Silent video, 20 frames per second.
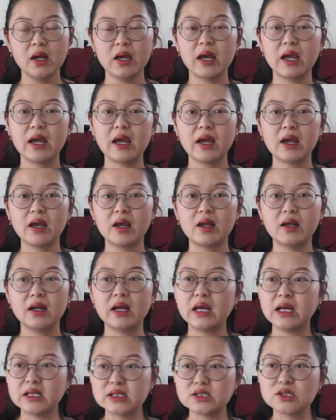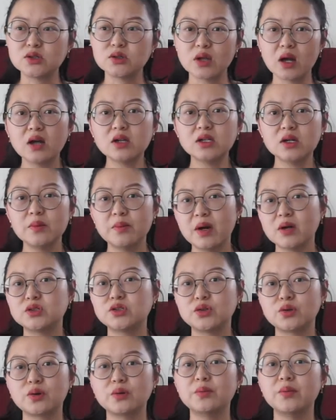And it's not about
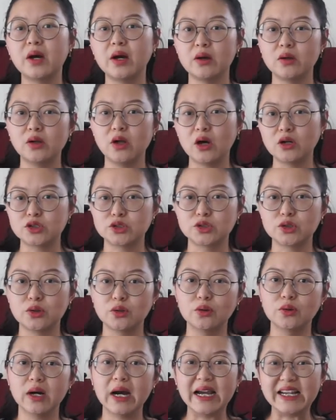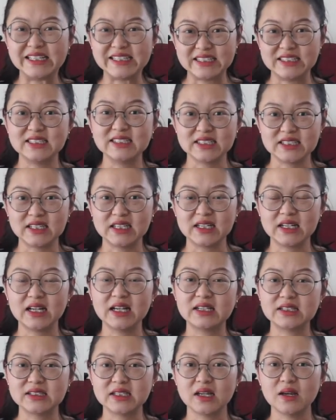your biological identity.
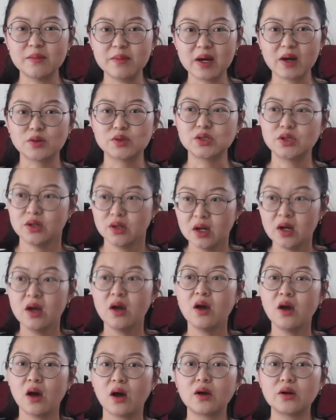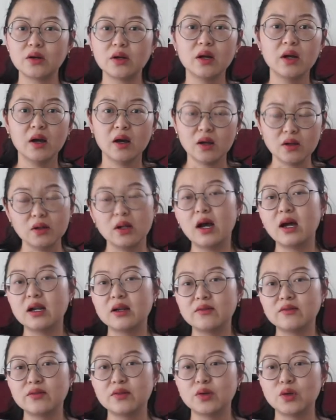It's about a lot
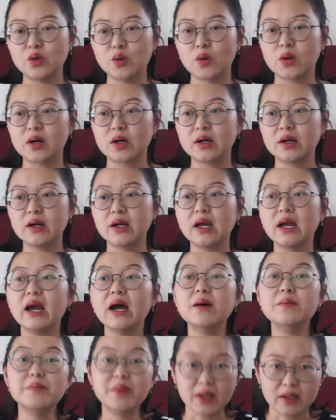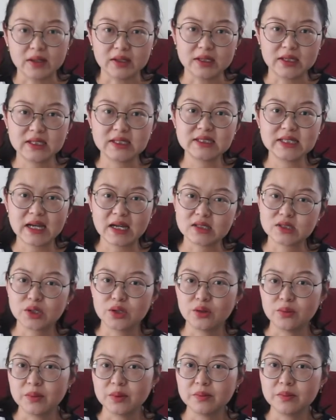of your abilities as
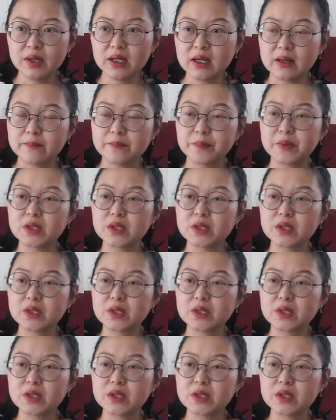human being.